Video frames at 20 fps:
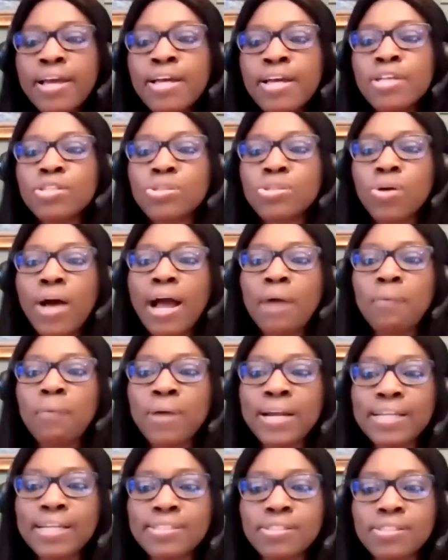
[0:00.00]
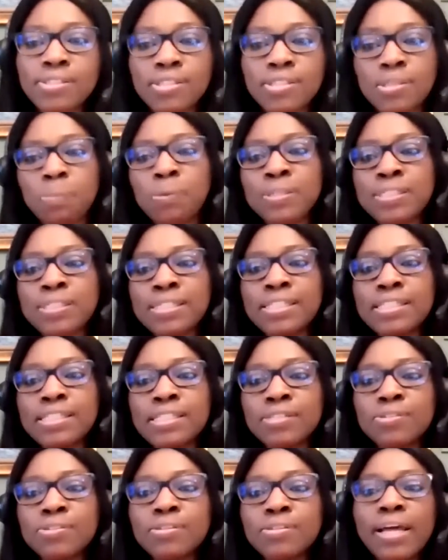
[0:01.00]
Okay. So I wanted to use this
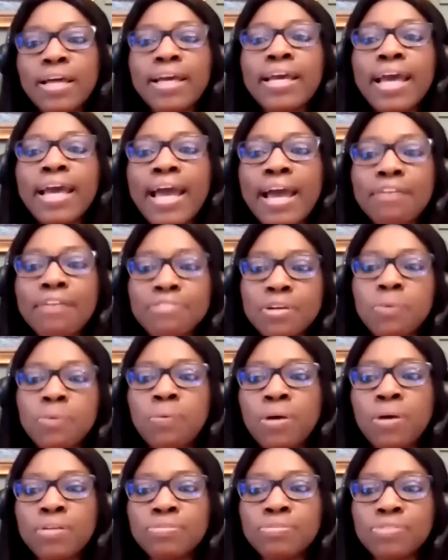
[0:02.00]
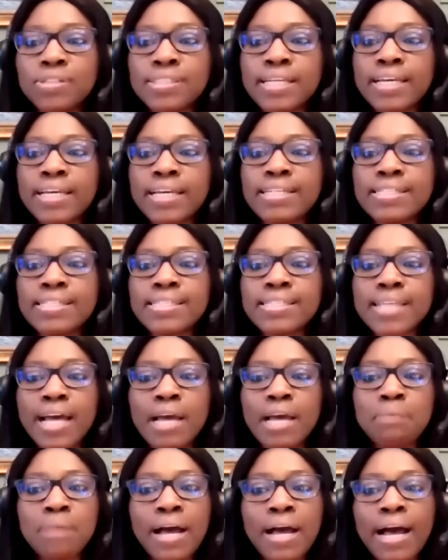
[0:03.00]
opportunity to thank everyone for taking
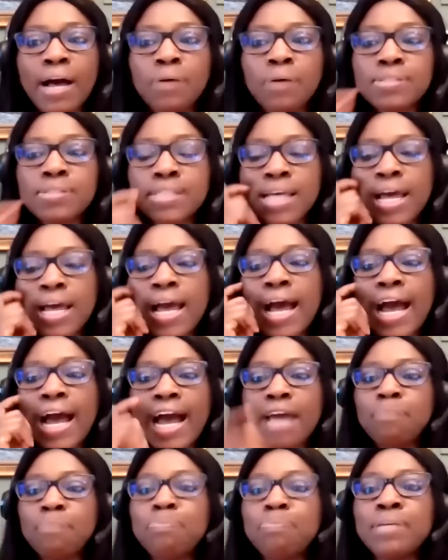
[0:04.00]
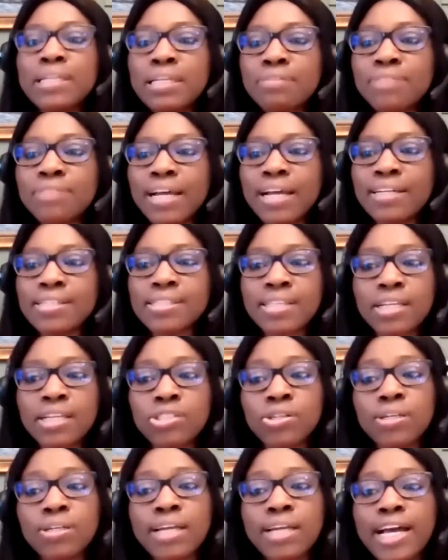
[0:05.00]
time out. I believe that the
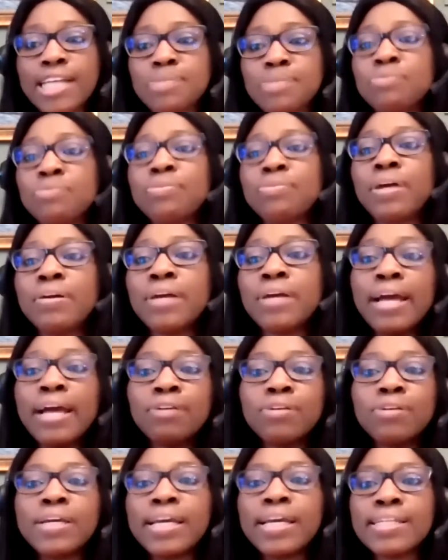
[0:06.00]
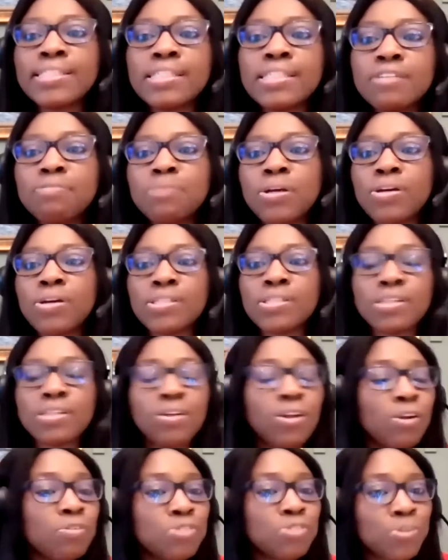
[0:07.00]
session has been very educative, because a
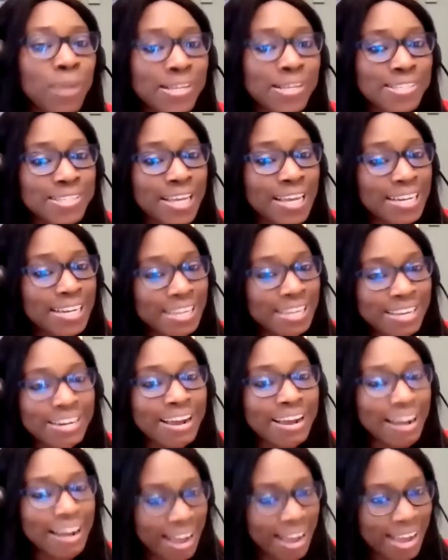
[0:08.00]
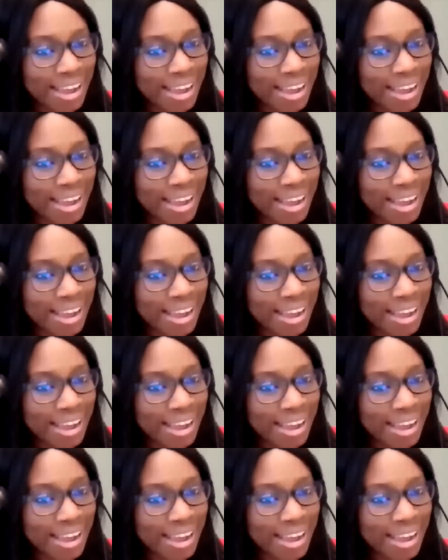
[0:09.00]
lot of you are saying it